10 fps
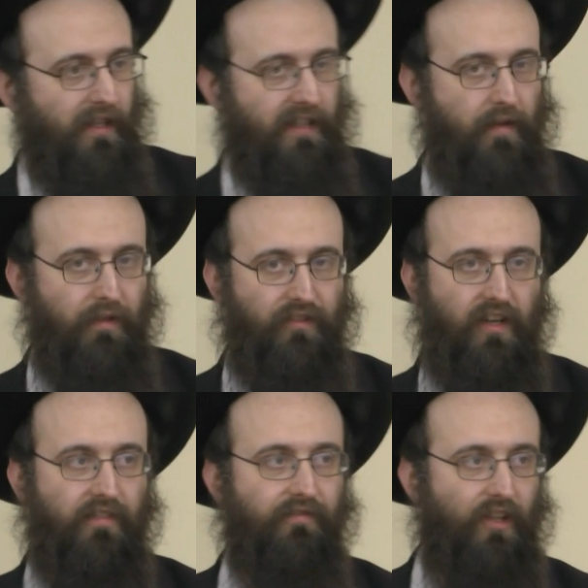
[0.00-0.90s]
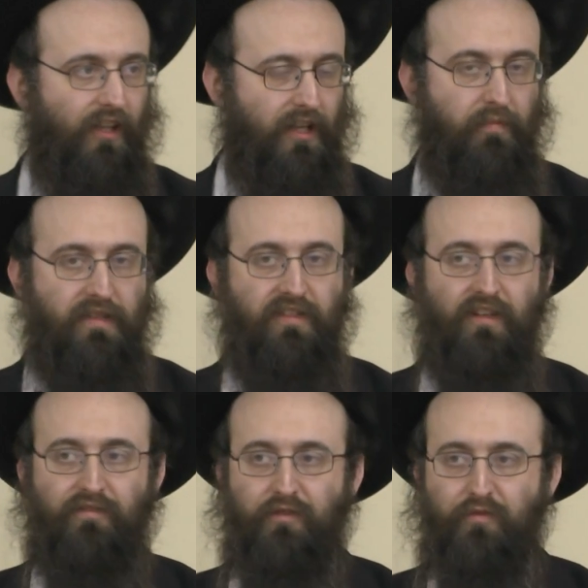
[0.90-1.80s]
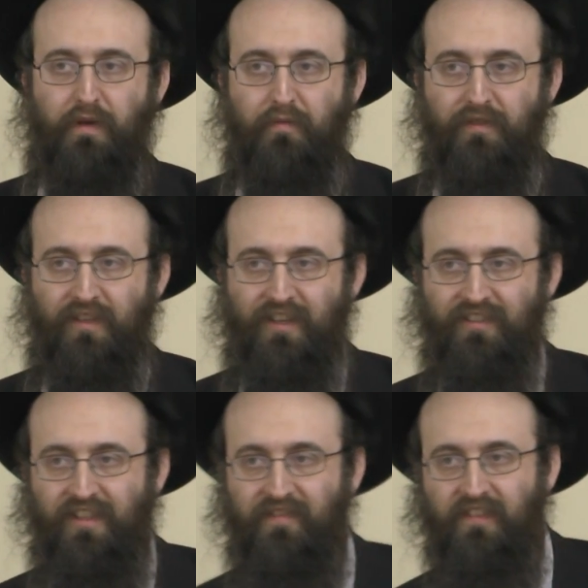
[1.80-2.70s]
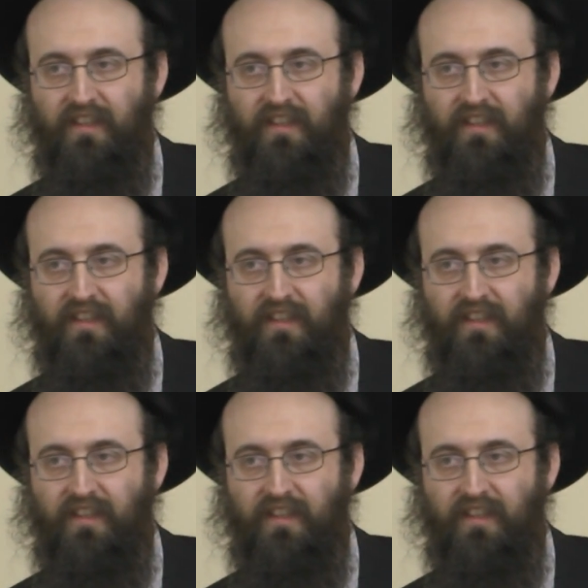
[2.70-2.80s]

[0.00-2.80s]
people that came on time. Unlike myself, we should probably start on time.